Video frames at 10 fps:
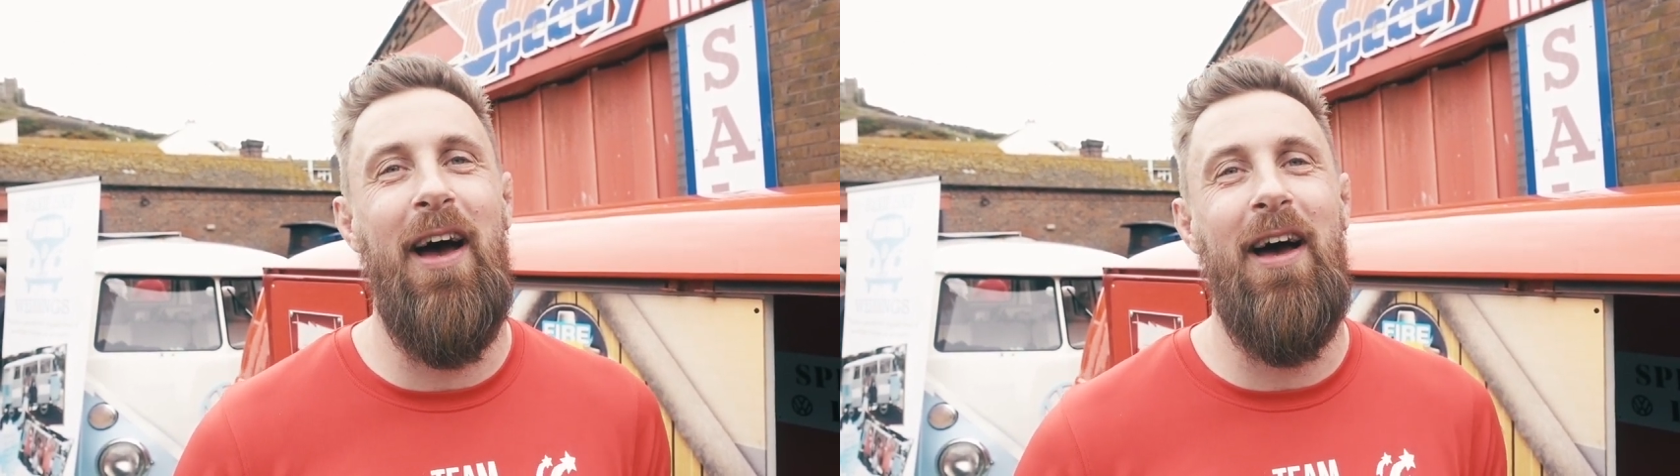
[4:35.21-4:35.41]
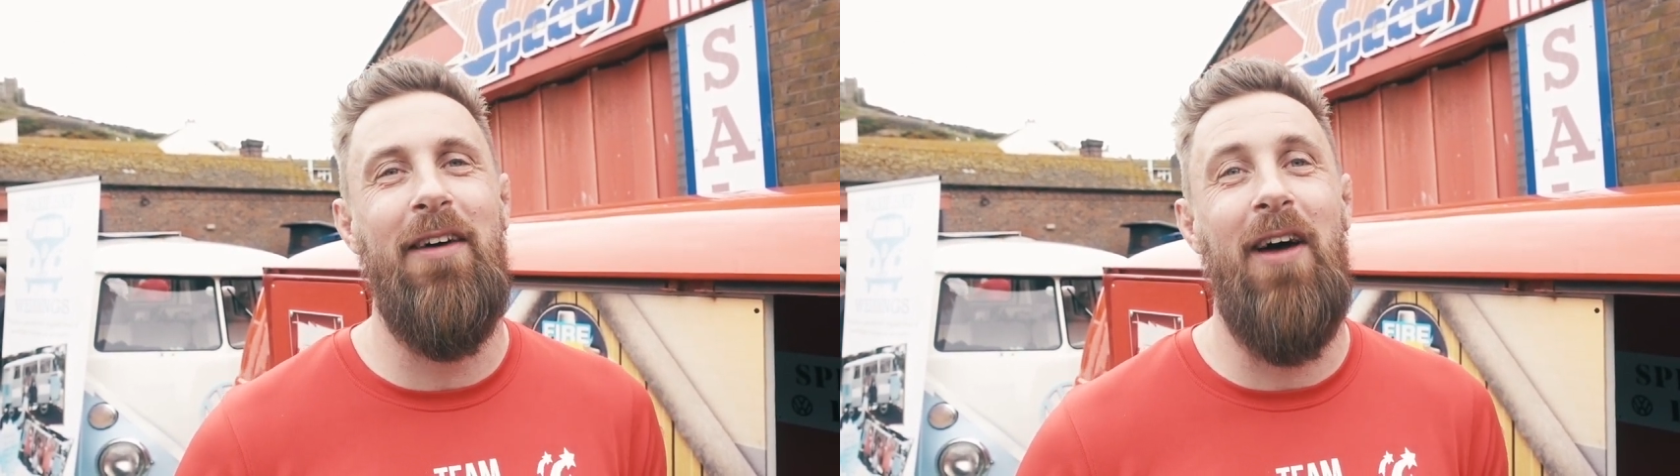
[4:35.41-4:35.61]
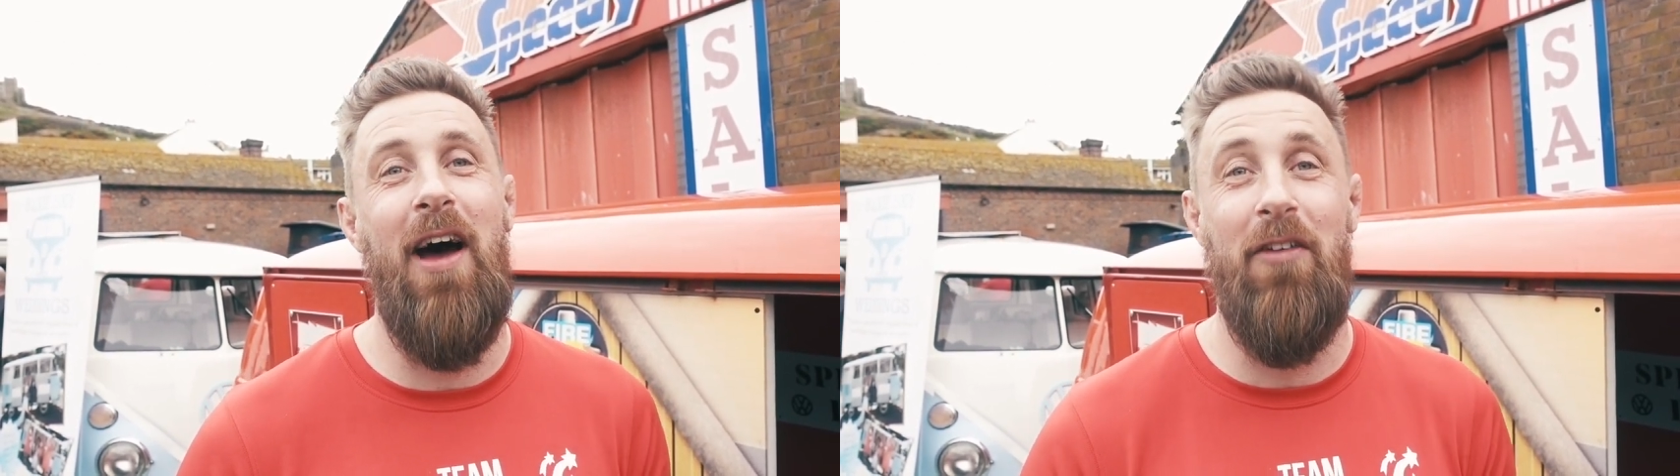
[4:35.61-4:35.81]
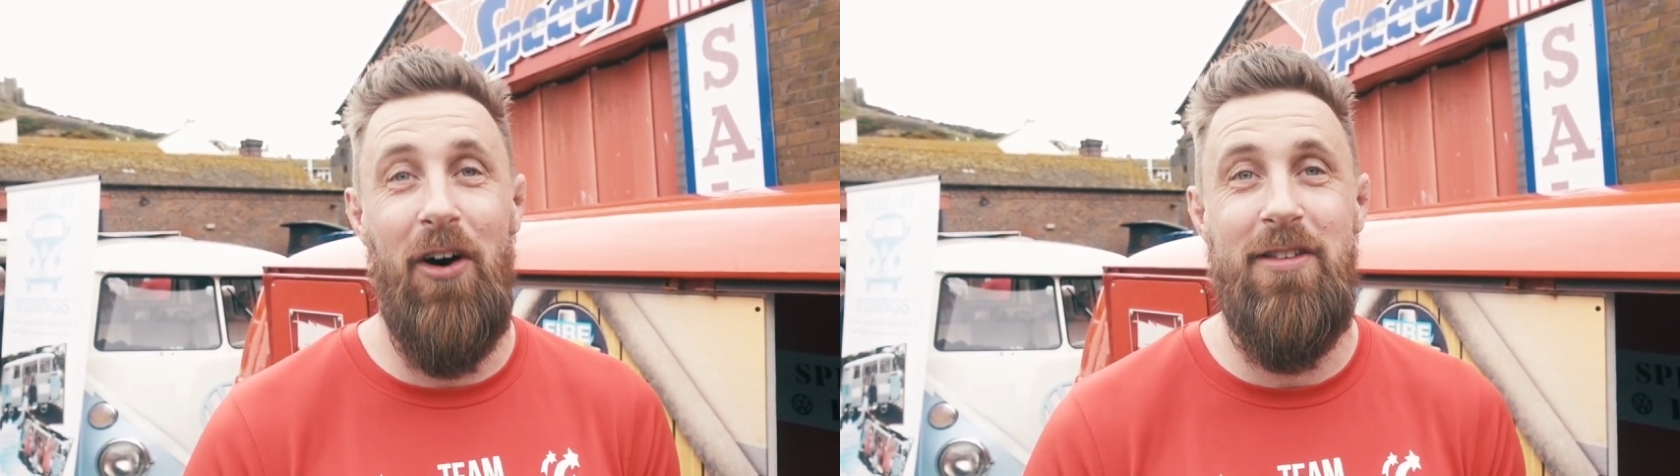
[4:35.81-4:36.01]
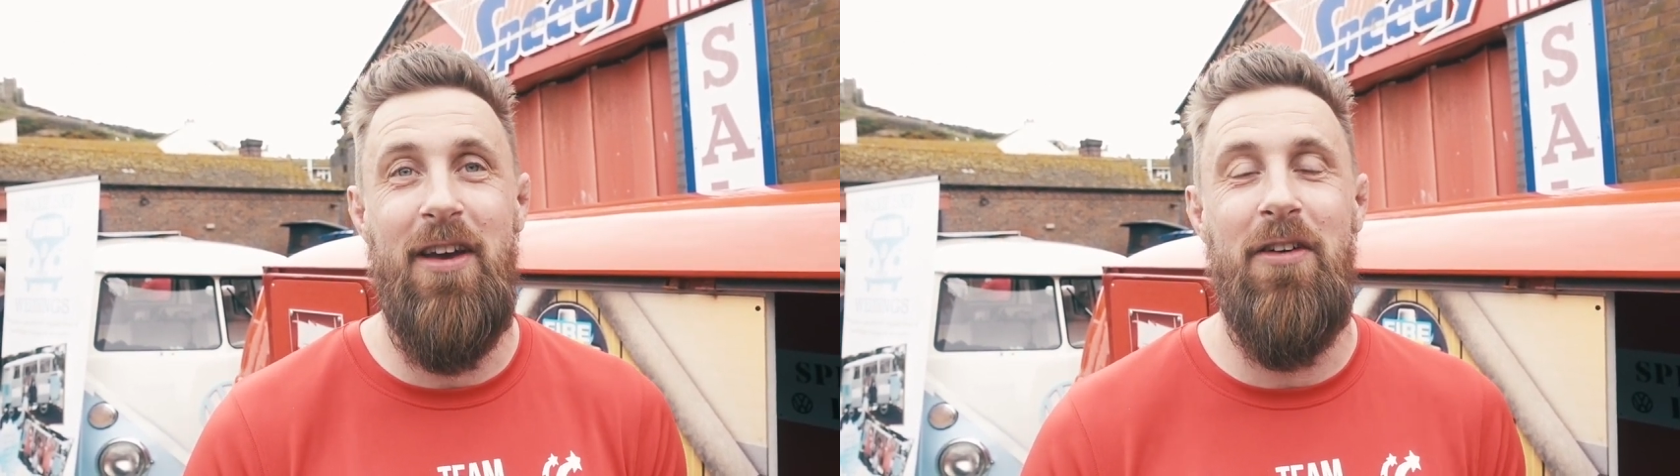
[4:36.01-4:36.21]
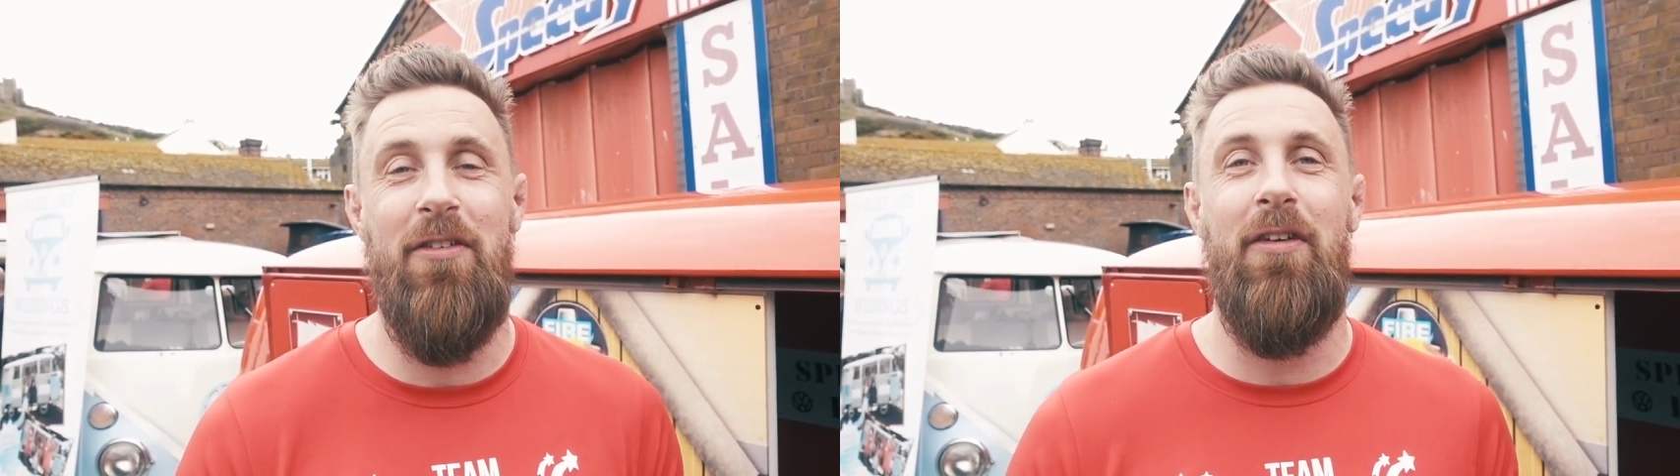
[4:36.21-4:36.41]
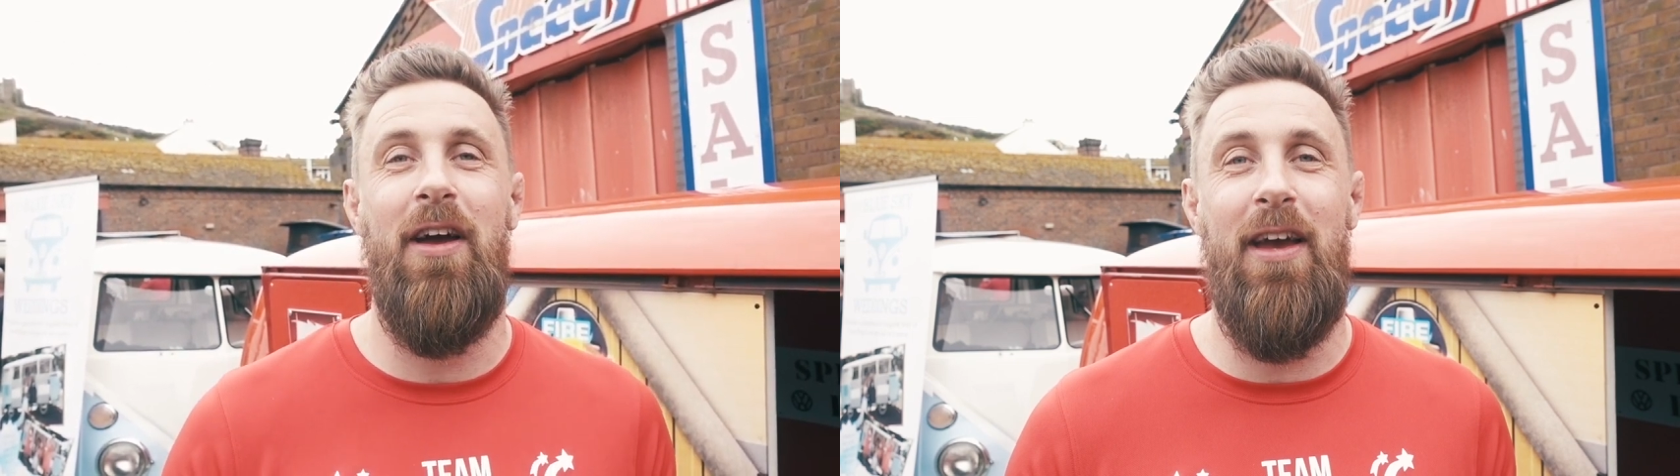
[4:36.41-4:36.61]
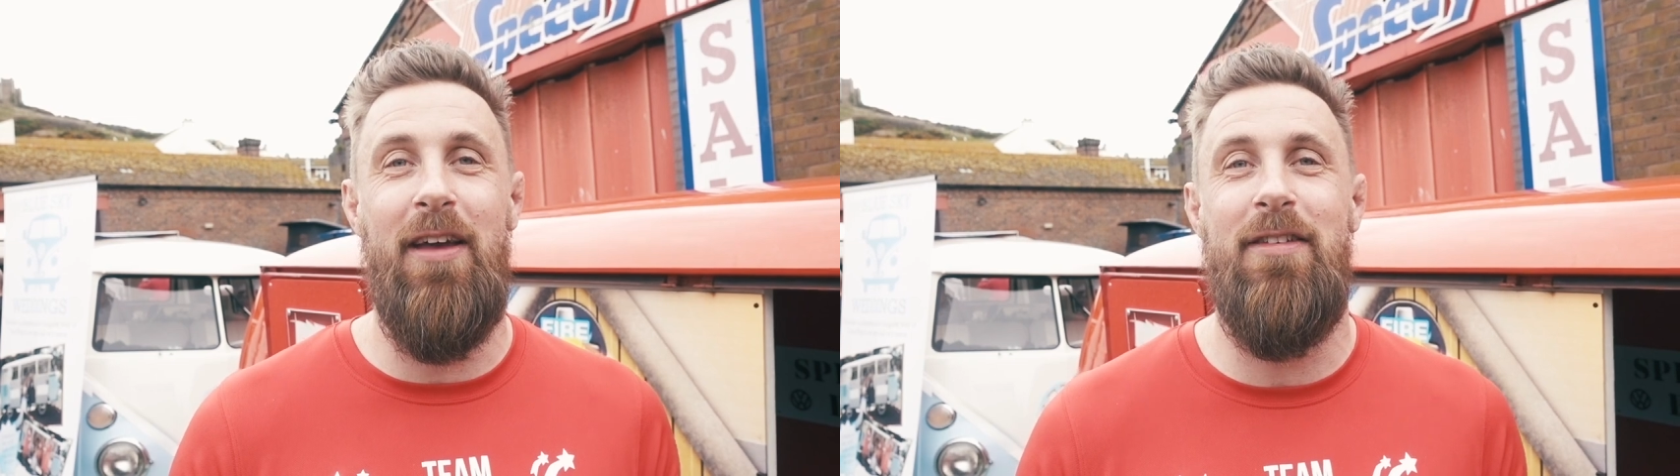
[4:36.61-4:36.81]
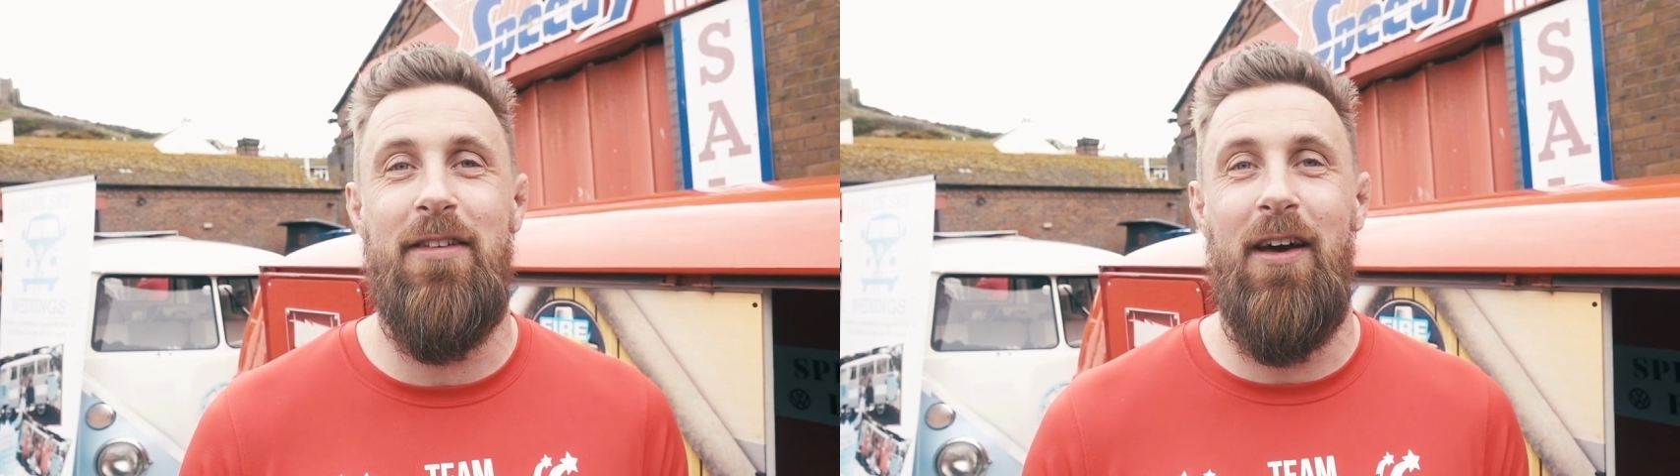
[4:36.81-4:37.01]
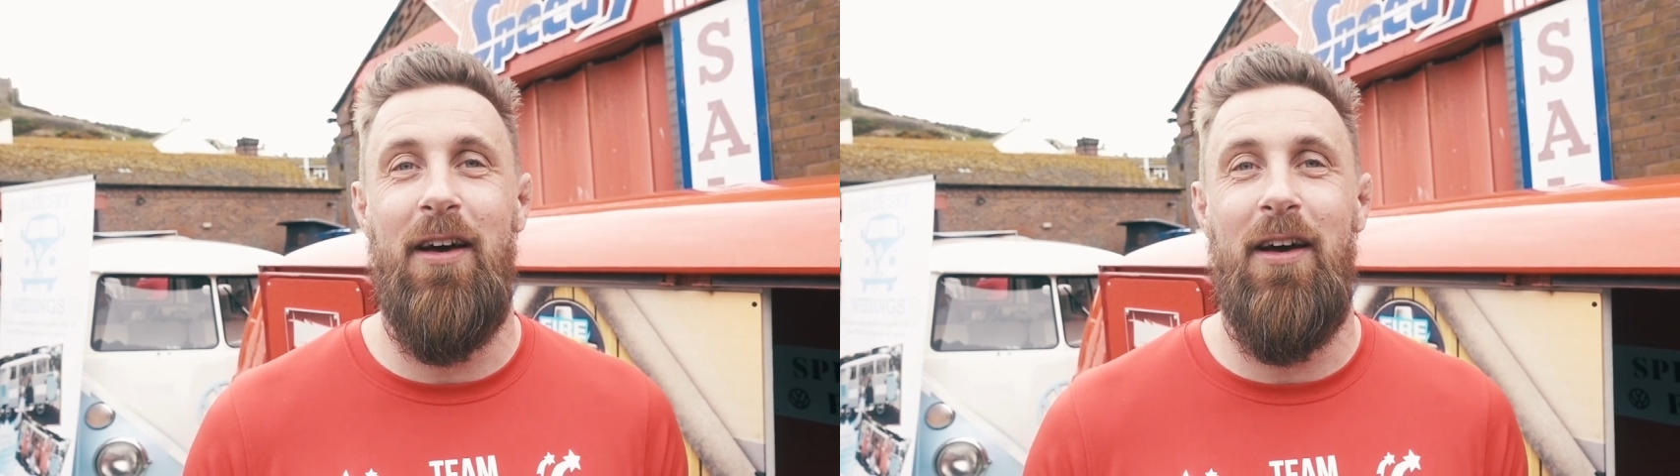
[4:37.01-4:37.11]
our, our idea is